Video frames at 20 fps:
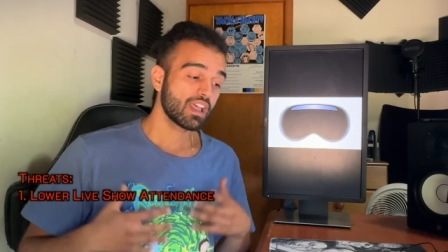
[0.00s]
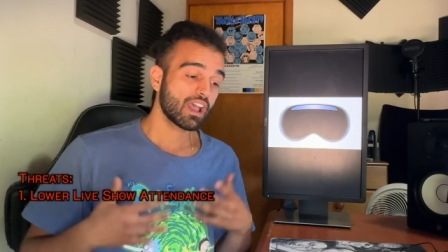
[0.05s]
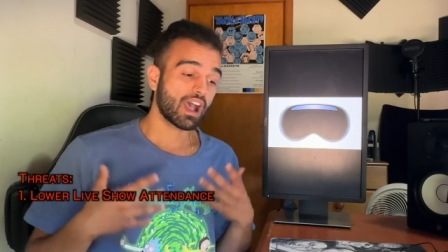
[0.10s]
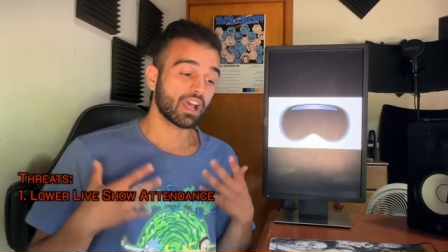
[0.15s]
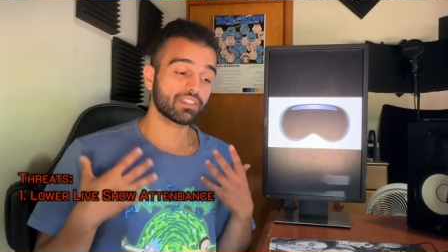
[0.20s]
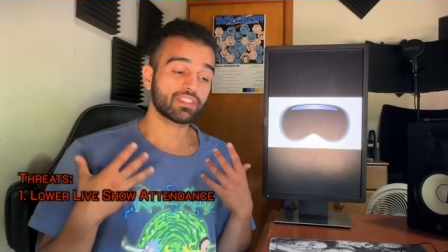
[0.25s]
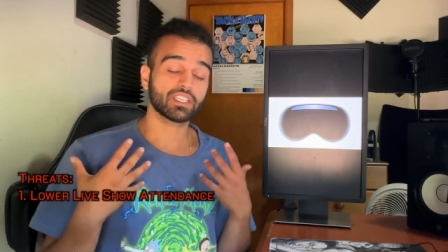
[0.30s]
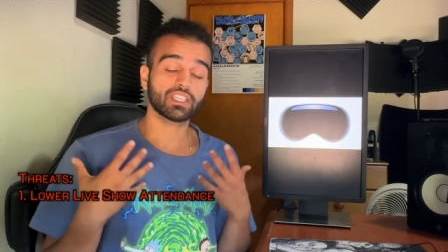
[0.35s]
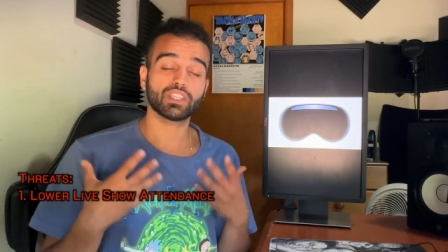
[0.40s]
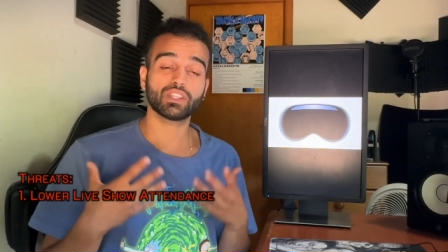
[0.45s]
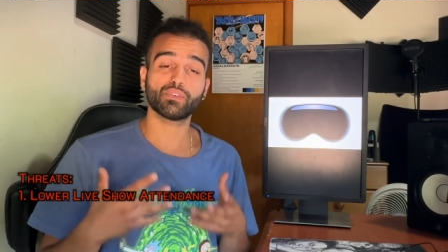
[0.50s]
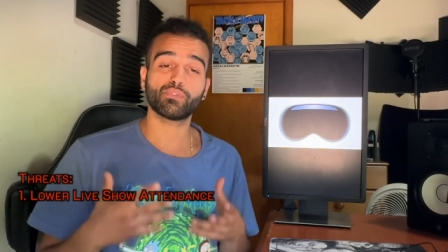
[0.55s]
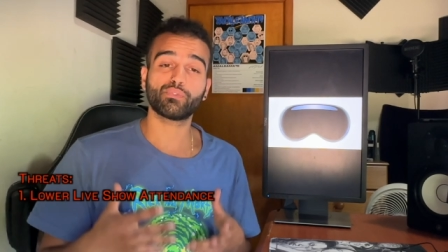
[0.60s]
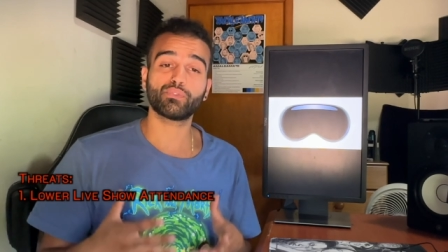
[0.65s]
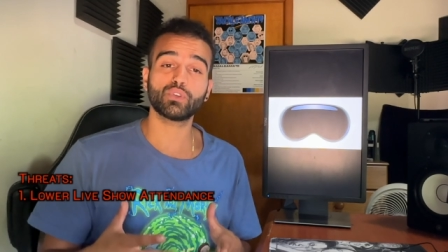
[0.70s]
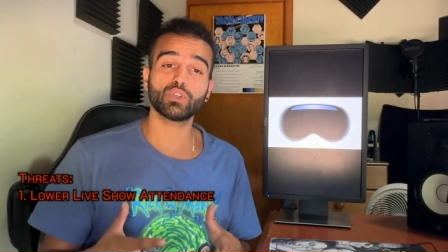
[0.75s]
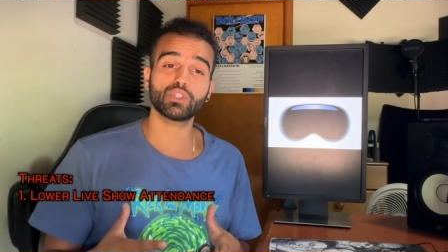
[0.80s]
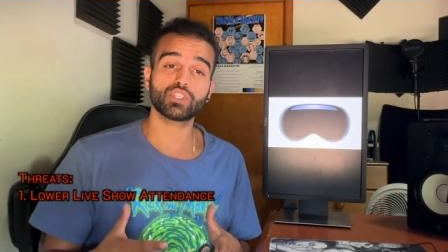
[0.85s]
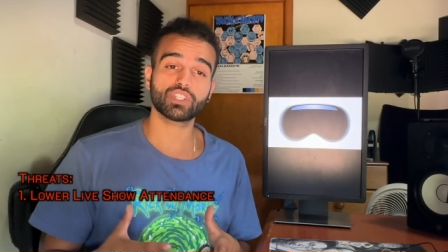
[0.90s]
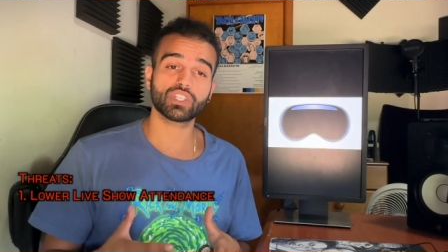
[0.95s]
I think in the
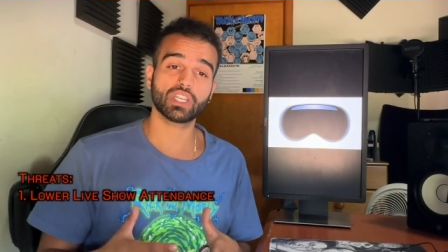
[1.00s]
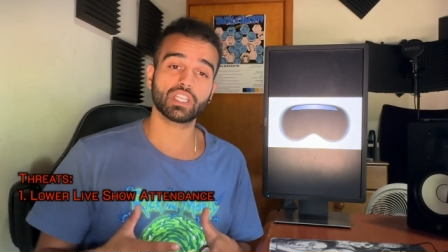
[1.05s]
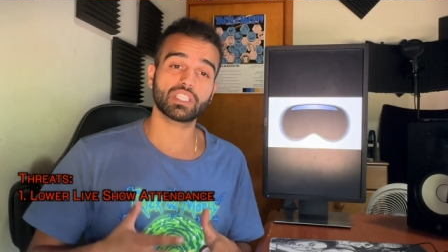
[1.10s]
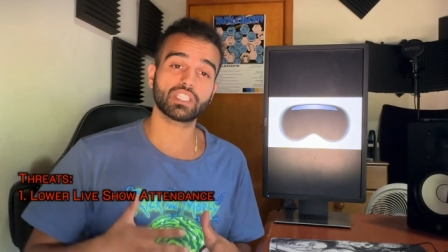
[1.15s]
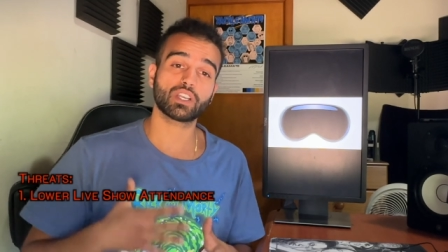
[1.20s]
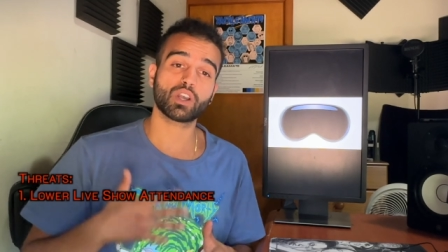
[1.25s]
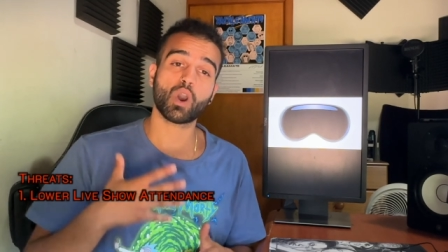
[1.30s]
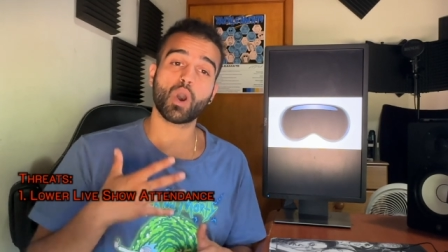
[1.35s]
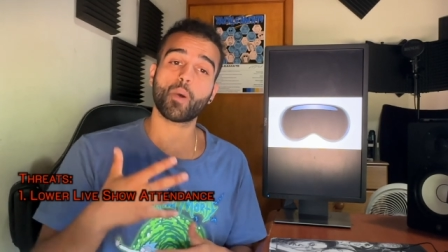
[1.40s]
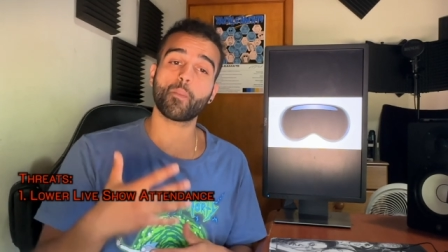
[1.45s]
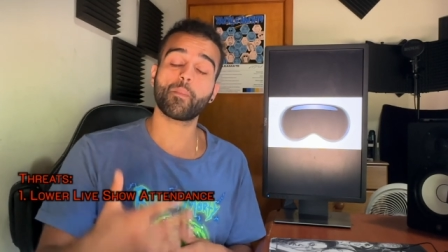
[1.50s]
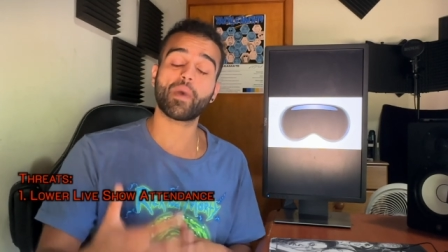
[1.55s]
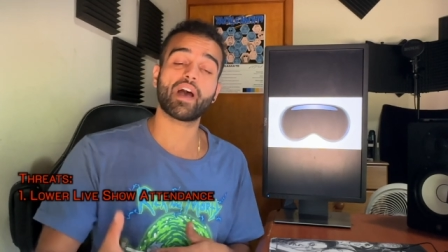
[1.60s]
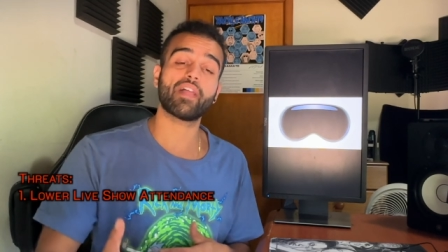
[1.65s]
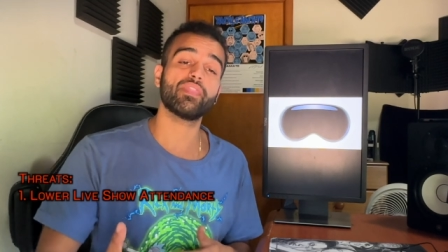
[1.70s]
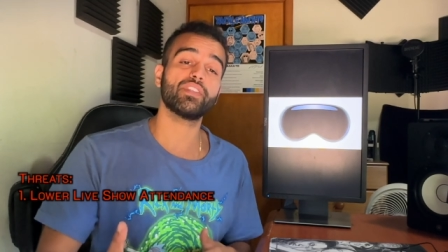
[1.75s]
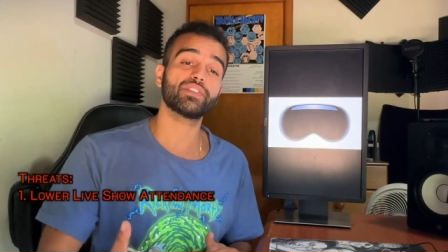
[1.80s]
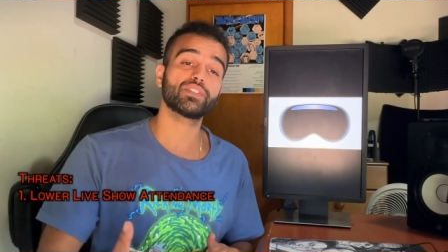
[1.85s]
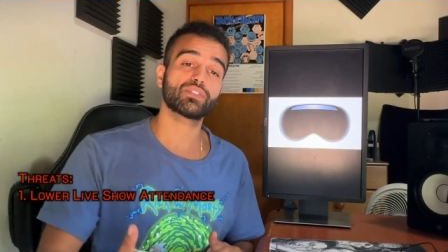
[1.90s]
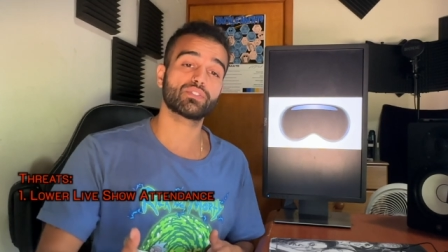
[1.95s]
future, to
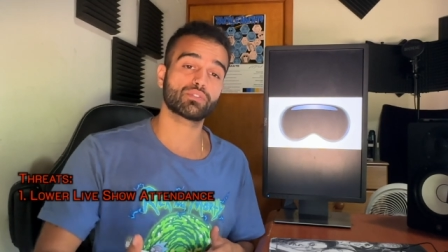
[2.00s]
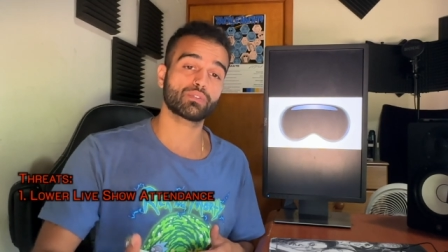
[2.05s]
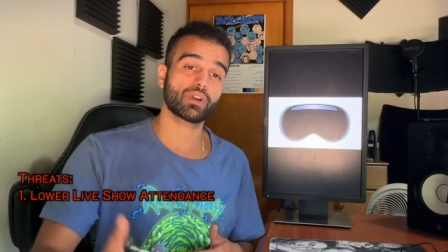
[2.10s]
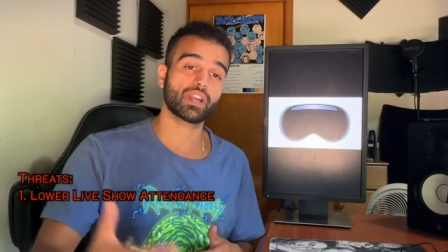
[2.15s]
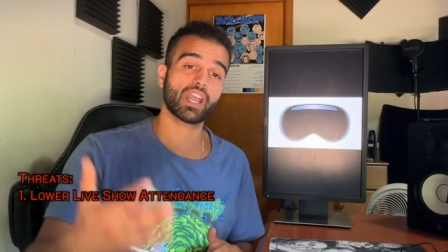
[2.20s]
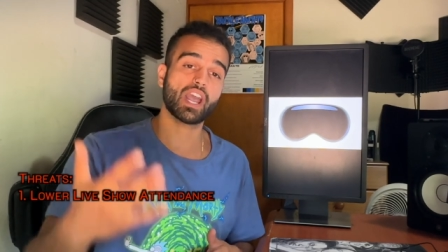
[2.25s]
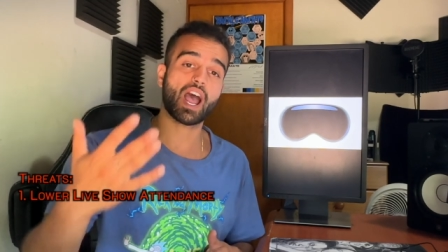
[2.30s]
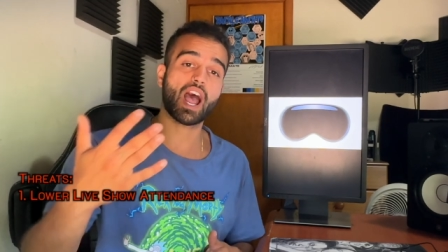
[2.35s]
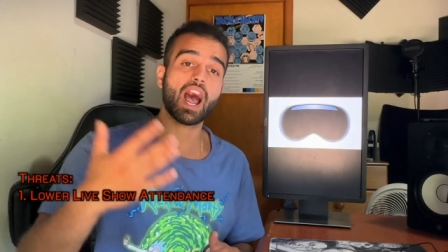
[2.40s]
combat this threat,